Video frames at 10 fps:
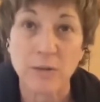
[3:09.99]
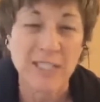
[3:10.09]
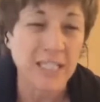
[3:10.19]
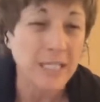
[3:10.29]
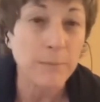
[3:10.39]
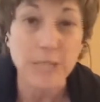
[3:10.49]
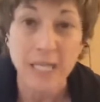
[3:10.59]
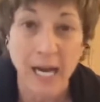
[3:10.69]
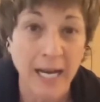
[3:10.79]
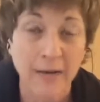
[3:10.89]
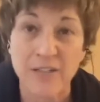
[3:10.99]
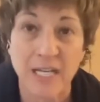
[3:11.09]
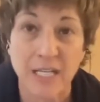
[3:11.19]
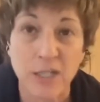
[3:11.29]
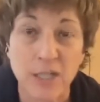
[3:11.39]
deep dives
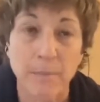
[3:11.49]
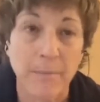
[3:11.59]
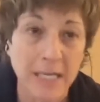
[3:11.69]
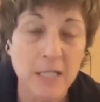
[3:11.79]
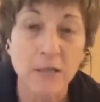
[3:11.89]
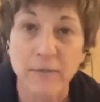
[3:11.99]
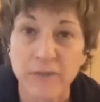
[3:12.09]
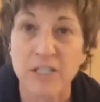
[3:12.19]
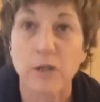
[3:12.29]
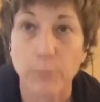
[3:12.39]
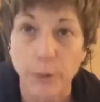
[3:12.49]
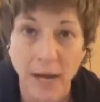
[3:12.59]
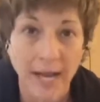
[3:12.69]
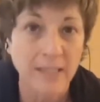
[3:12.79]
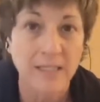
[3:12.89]
into mental and physical
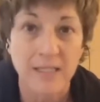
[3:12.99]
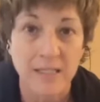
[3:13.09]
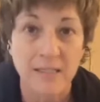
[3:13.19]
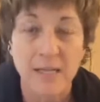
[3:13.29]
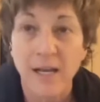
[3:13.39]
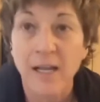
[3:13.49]
practices,